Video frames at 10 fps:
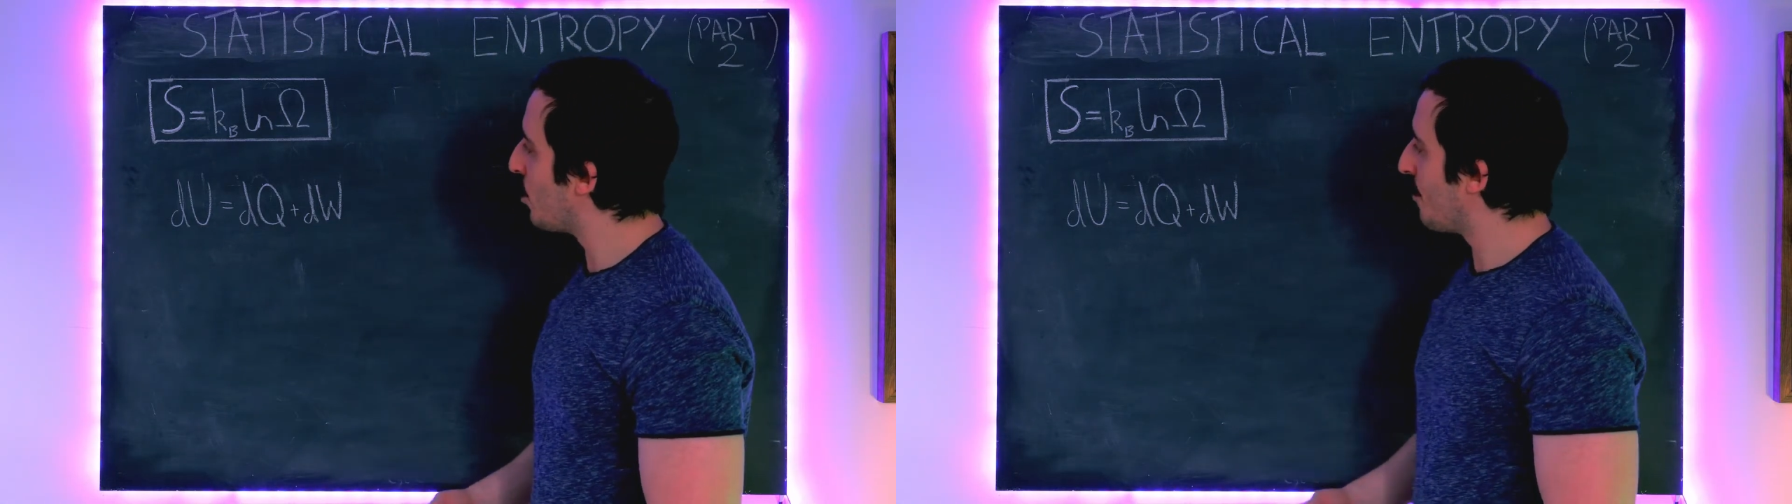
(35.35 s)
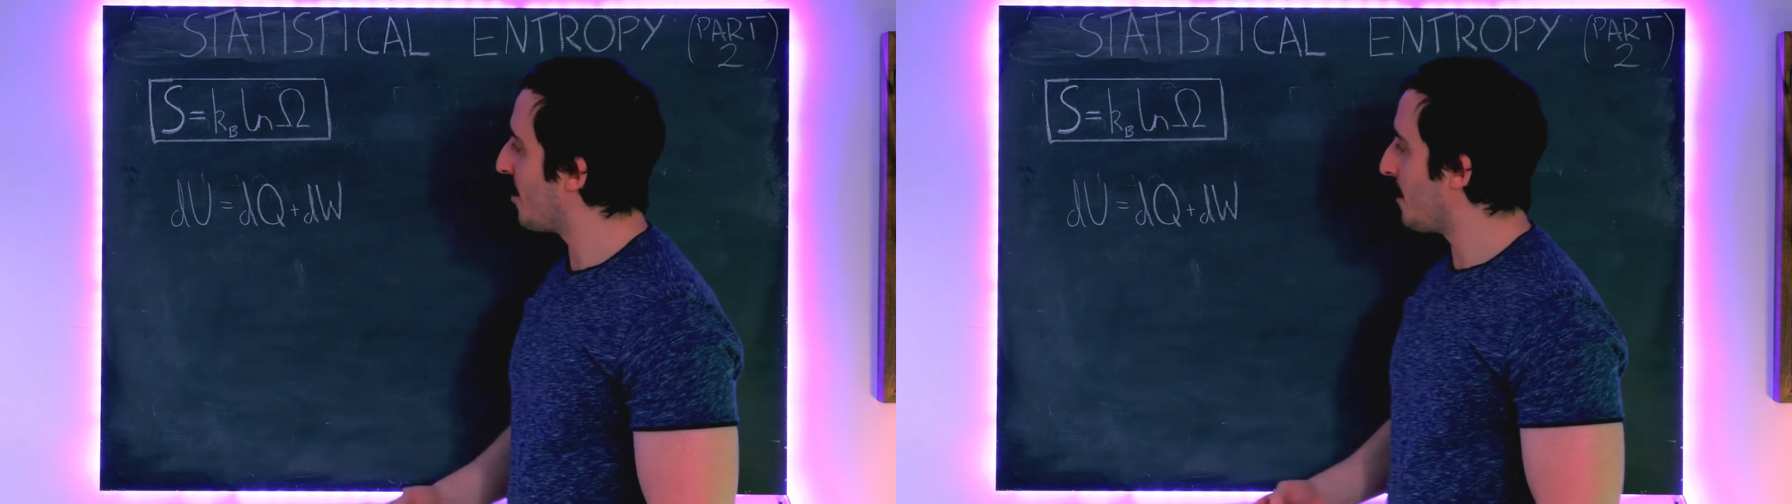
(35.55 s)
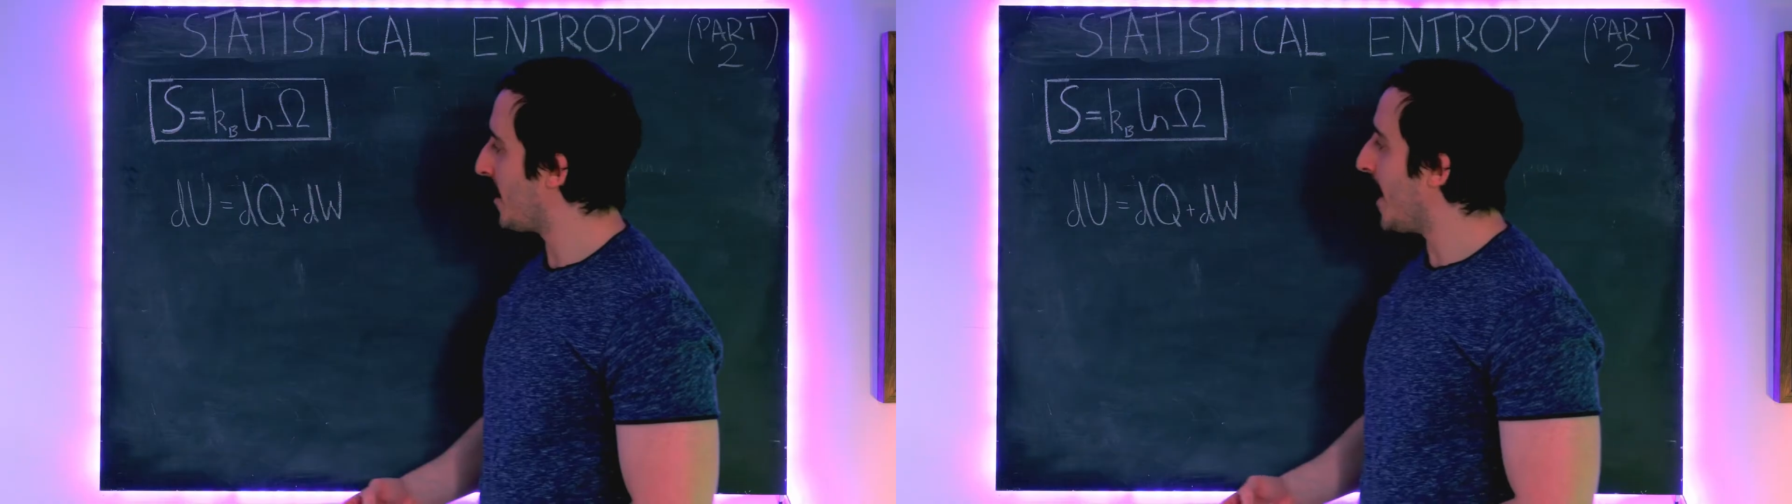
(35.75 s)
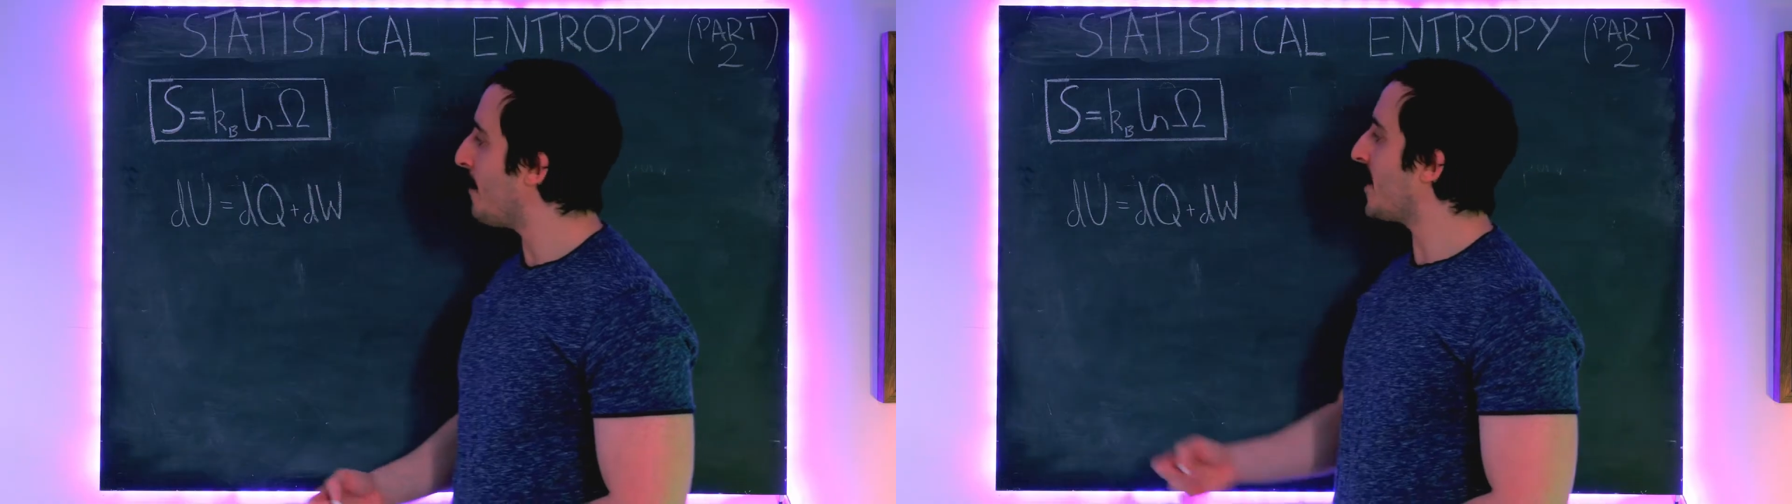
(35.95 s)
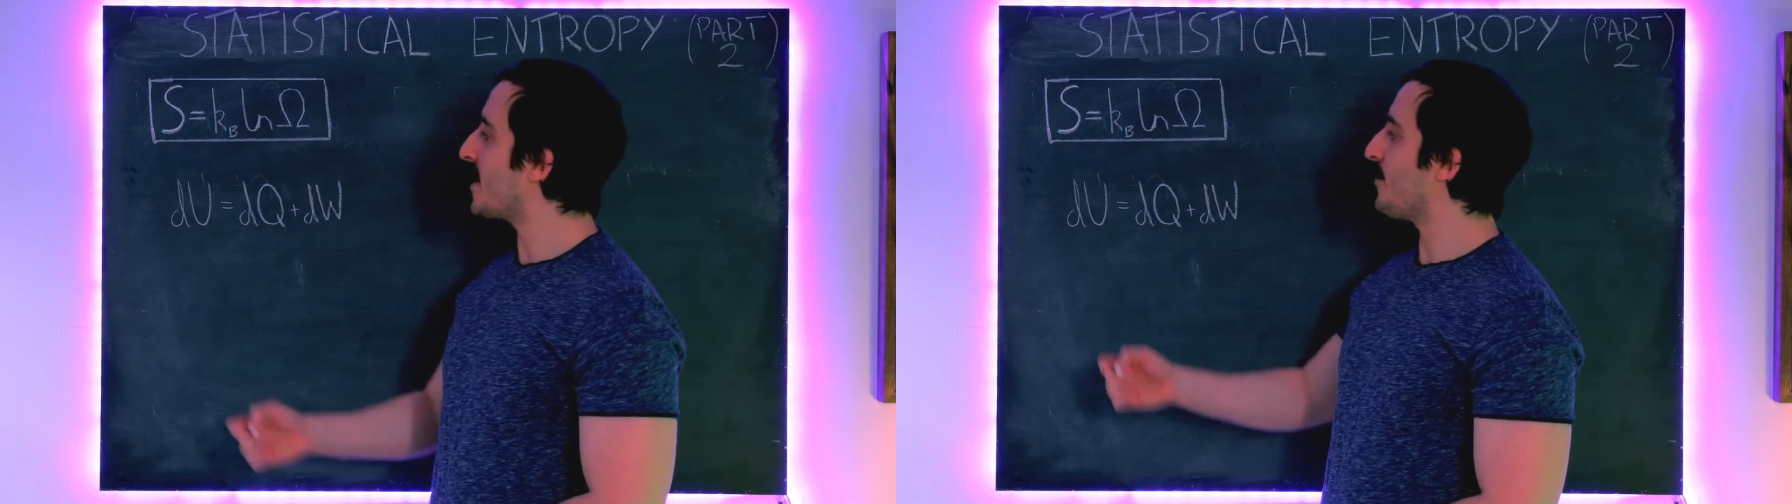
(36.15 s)
law of
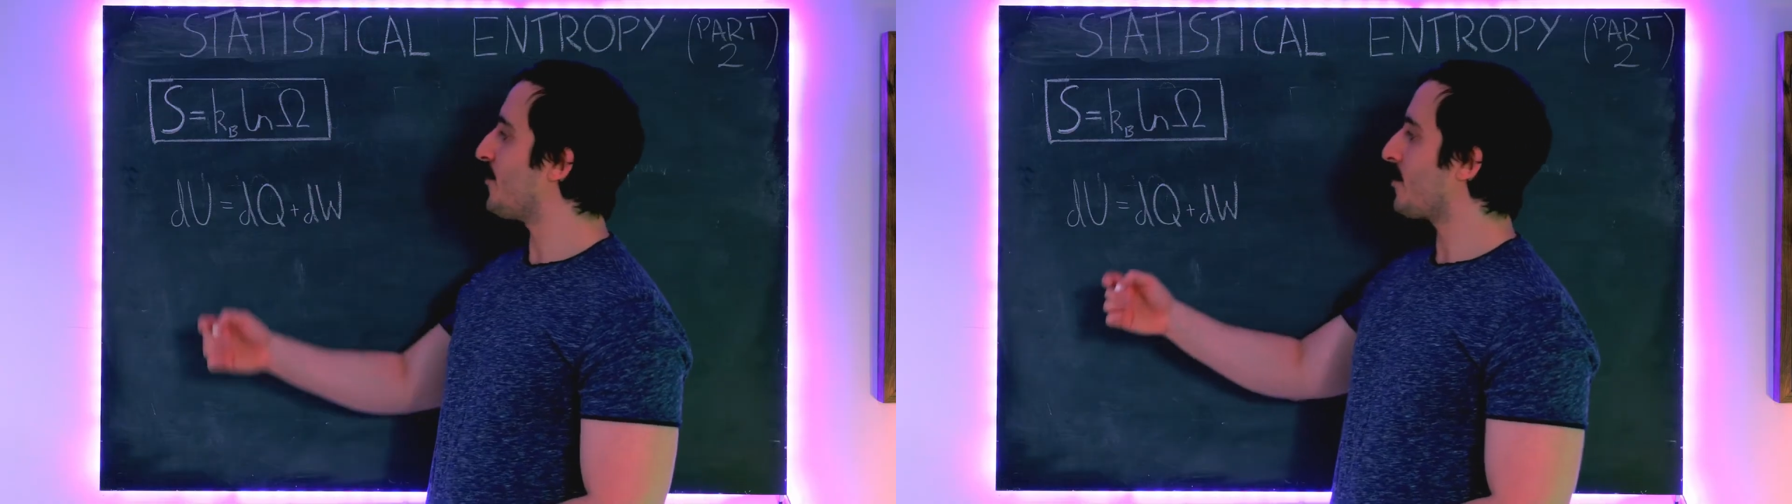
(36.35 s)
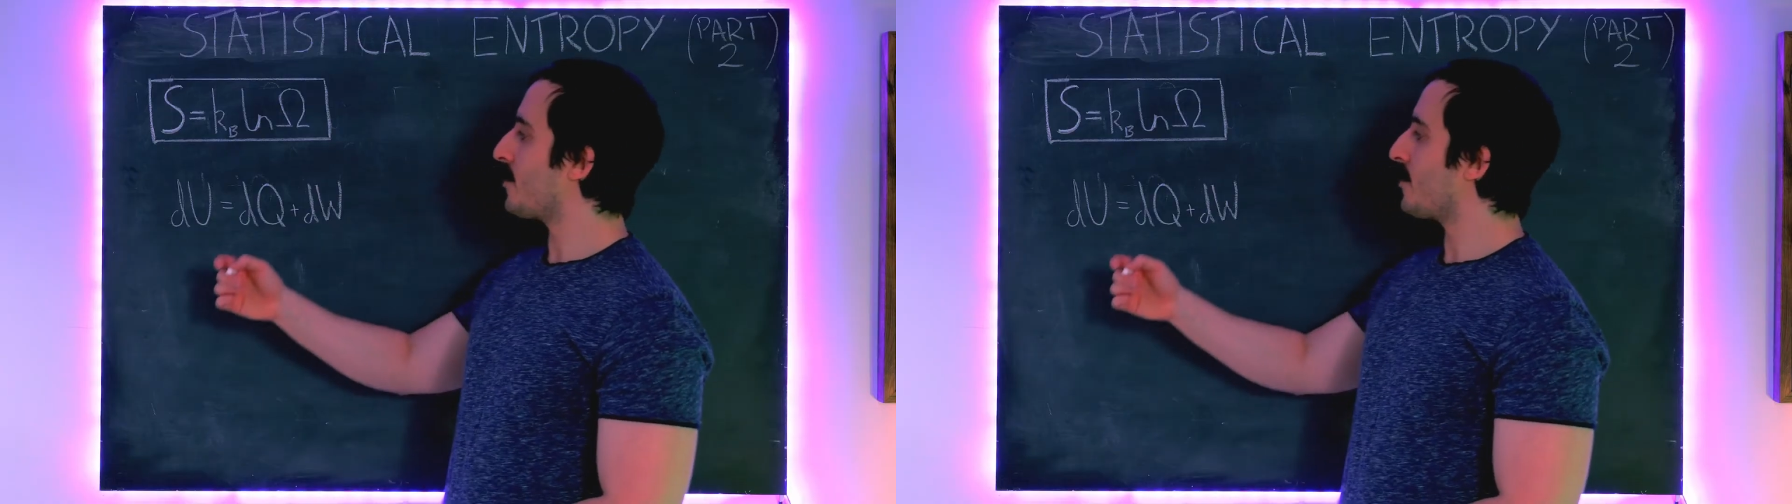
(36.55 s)
thermodynamics